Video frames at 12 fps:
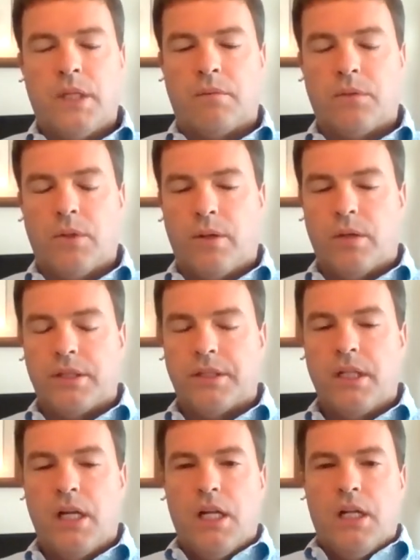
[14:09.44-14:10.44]
Yeah, great
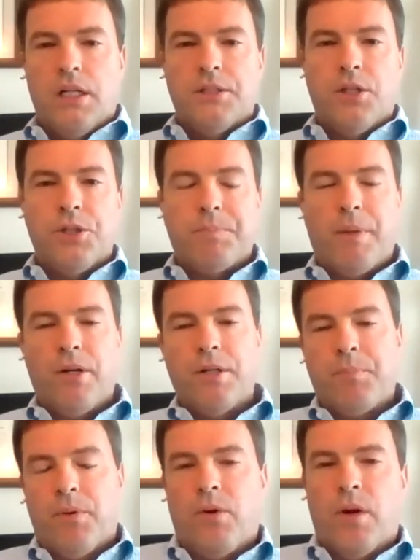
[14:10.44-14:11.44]
question. So
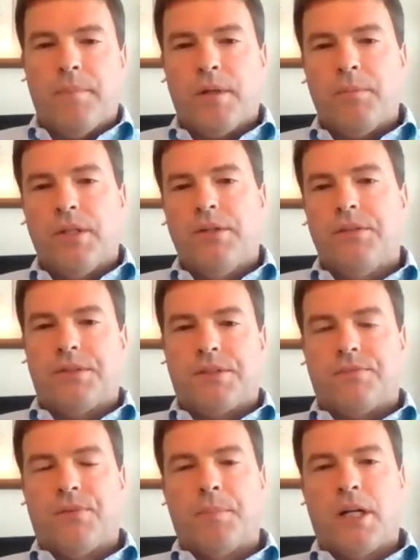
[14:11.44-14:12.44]
spares programs can be used
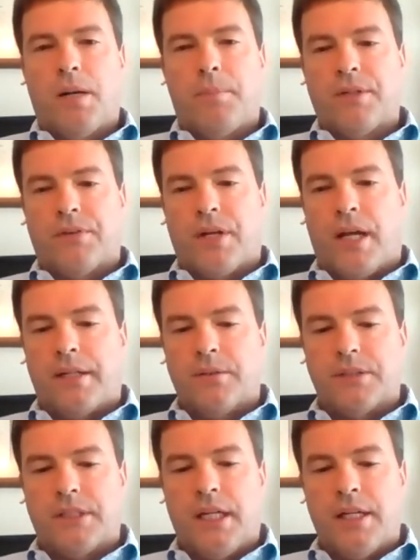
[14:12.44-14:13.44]
from a couple different
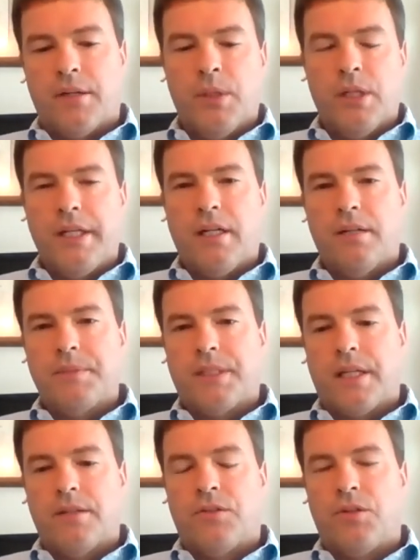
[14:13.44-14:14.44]
angles, and it really comes
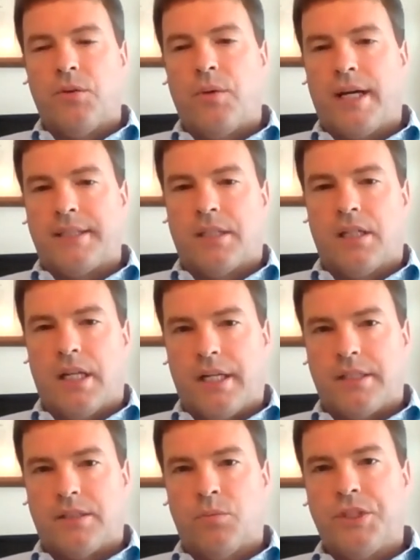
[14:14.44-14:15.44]
down to
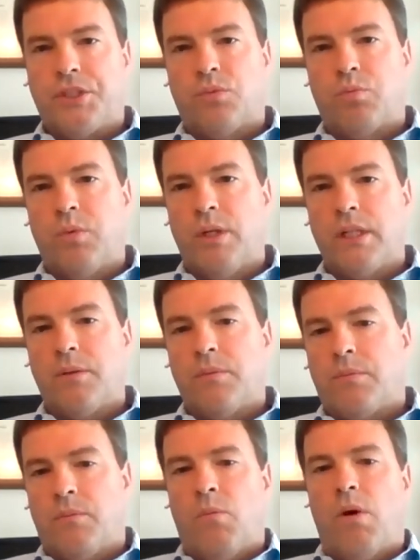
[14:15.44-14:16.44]
SLAs, which is
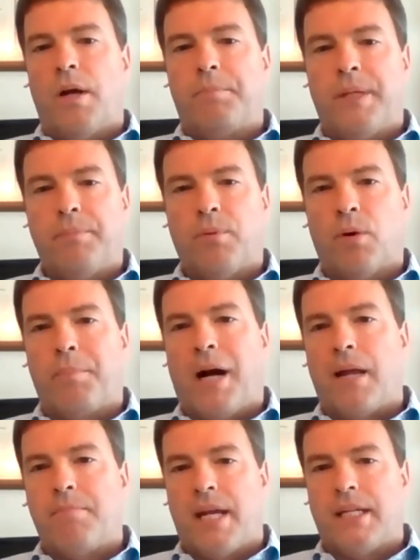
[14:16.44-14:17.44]
really what people are
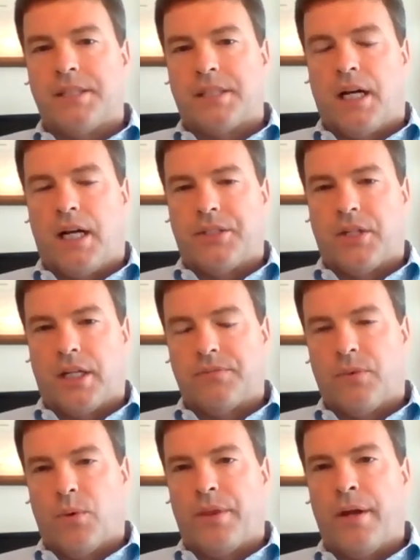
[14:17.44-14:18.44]
buying maintenance
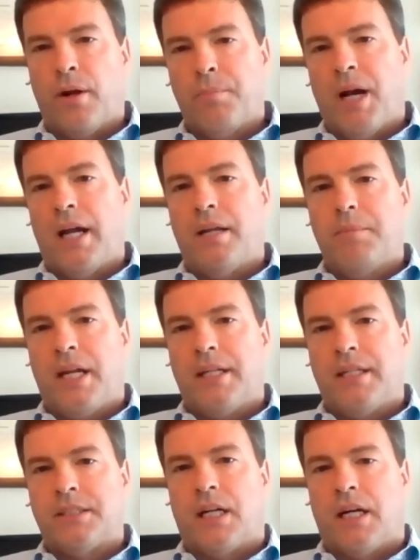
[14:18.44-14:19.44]
contracts for. They are buying a
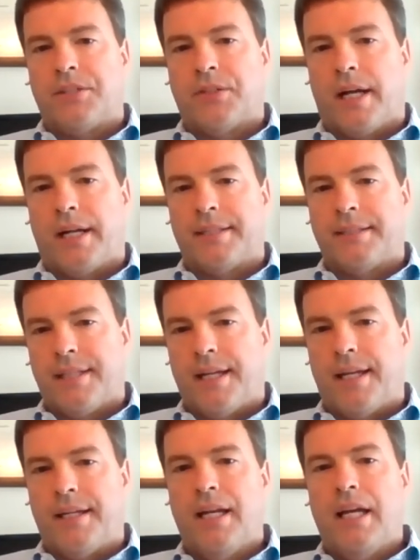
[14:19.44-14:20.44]
maintenance contract to
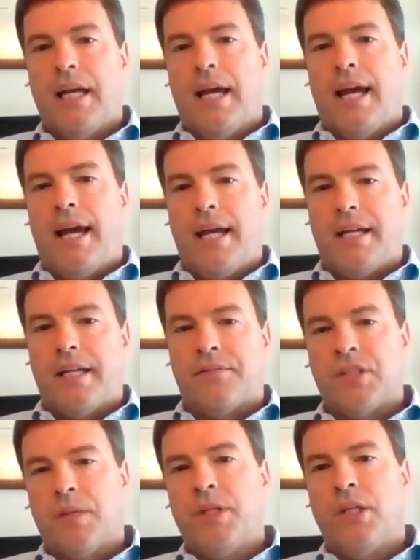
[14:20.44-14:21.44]
say, hey,
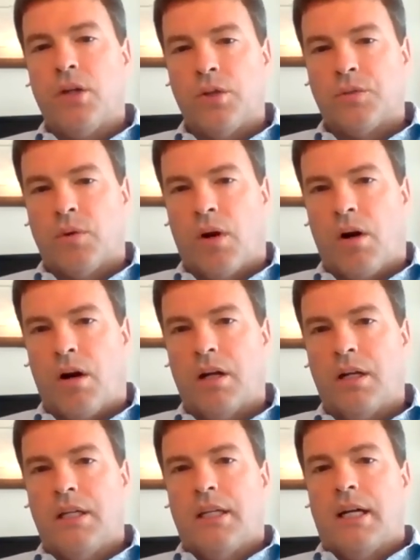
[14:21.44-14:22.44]
if something goes
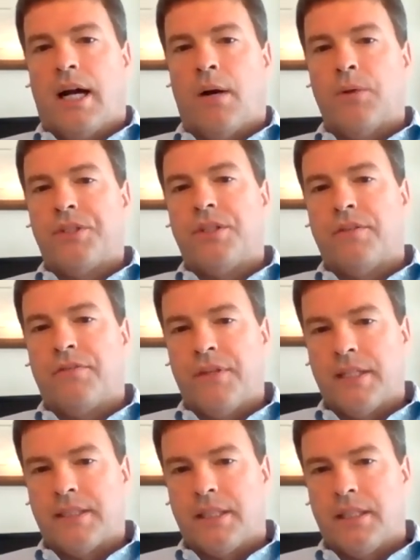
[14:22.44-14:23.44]
wrong, I want you to
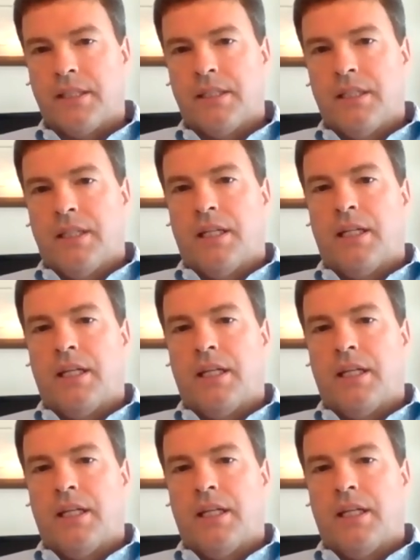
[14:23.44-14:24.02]
fix it.